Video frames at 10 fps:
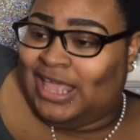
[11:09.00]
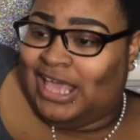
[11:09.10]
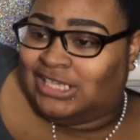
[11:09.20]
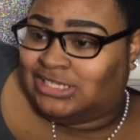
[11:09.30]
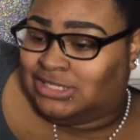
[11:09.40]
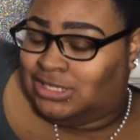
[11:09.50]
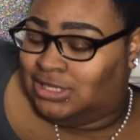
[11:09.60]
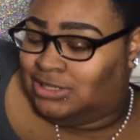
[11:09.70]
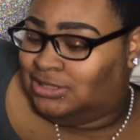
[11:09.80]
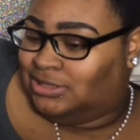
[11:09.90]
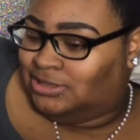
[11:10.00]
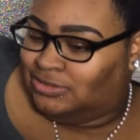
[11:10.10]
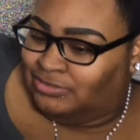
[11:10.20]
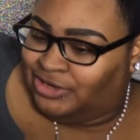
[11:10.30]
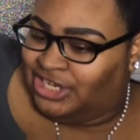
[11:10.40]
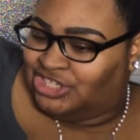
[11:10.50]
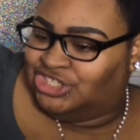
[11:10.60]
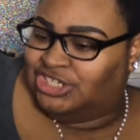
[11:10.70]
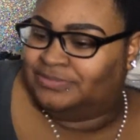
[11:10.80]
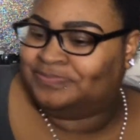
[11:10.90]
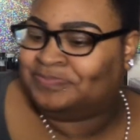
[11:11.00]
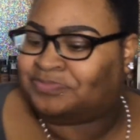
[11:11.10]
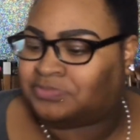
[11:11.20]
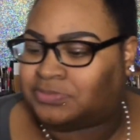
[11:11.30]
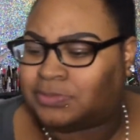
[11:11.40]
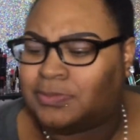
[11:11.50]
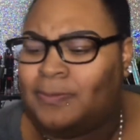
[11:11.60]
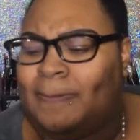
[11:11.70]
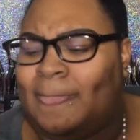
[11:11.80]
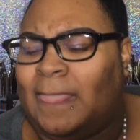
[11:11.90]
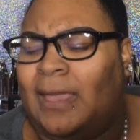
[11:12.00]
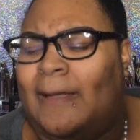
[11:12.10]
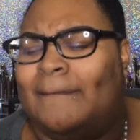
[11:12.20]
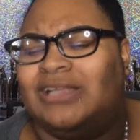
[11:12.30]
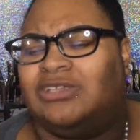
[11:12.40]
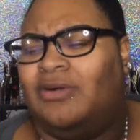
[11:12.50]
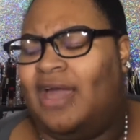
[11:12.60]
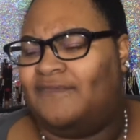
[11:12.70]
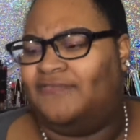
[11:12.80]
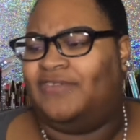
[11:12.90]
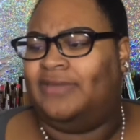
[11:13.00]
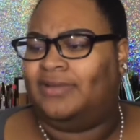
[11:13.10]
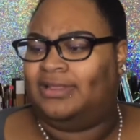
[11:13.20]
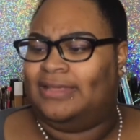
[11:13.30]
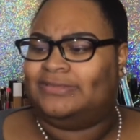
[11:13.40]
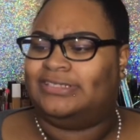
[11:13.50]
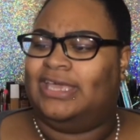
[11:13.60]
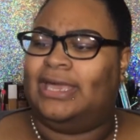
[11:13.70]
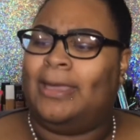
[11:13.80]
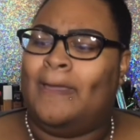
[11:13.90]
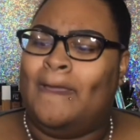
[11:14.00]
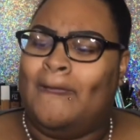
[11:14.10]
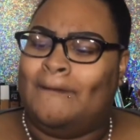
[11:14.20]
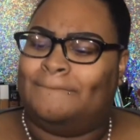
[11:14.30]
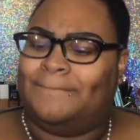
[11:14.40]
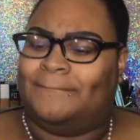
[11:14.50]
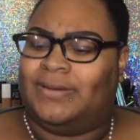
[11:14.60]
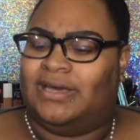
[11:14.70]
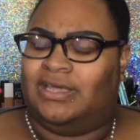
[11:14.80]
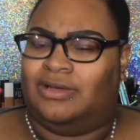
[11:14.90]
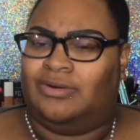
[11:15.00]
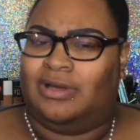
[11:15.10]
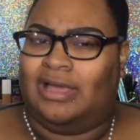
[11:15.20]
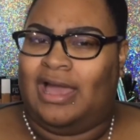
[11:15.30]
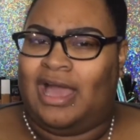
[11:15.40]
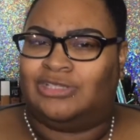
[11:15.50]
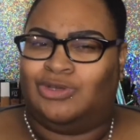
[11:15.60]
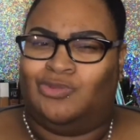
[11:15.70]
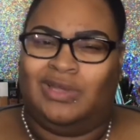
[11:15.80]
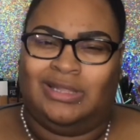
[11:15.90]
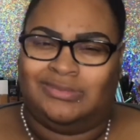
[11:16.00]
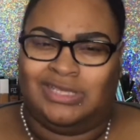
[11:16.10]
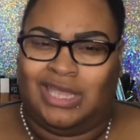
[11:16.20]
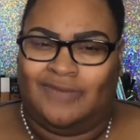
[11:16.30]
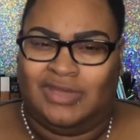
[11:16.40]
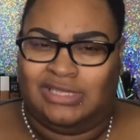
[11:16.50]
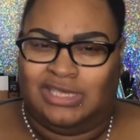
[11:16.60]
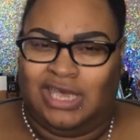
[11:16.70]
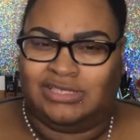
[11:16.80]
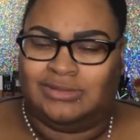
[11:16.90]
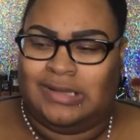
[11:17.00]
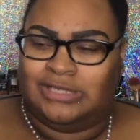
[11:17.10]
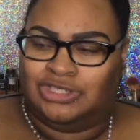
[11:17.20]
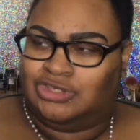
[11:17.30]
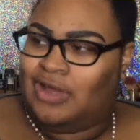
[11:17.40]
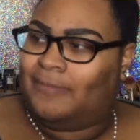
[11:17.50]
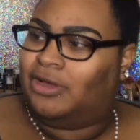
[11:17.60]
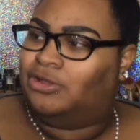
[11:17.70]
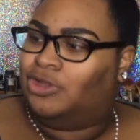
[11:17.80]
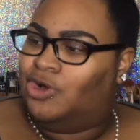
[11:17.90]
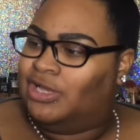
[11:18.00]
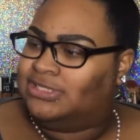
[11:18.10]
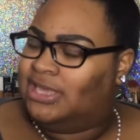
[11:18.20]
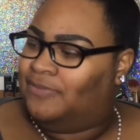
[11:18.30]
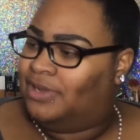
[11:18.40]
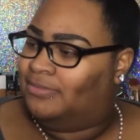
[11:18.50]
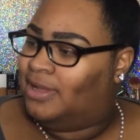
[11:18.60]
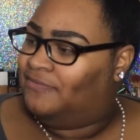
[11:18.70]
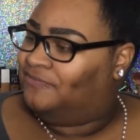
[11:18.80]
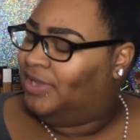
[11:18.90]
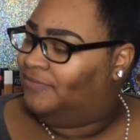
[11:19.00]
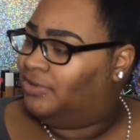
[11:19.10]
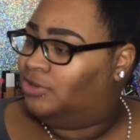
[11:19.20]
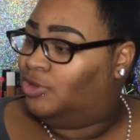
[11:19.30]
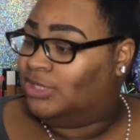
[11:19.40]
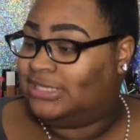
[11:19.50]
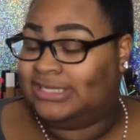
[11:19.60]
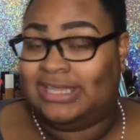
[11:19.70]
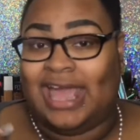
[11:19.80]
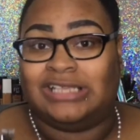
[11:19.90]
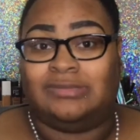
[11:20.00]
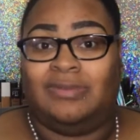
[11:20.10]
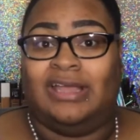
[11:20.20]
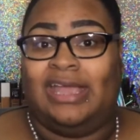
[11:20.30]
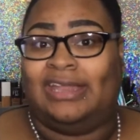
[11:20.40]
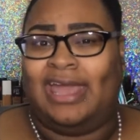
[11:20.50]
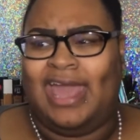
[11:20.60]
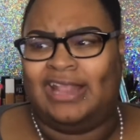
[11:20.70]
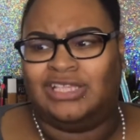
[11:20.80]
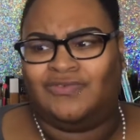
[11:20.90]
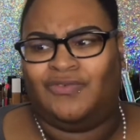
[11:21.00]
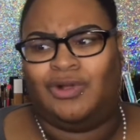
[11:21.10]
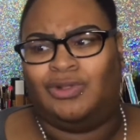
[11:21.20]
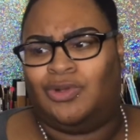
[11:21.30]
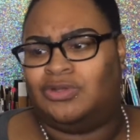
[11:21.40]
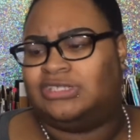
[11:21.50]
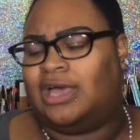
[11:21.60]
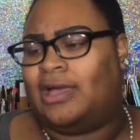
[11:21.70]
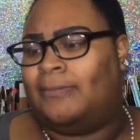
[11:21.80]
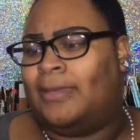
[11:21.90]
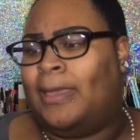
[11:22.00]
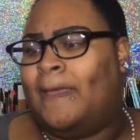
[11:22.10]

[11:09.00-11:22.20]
next, I'm breaking shit. I don't have a favorite lipstick, but I don't wear lipstick every day. Sometimes I'll just grab a gloss. And one of my favorite glosses last month, and I had this for a long time,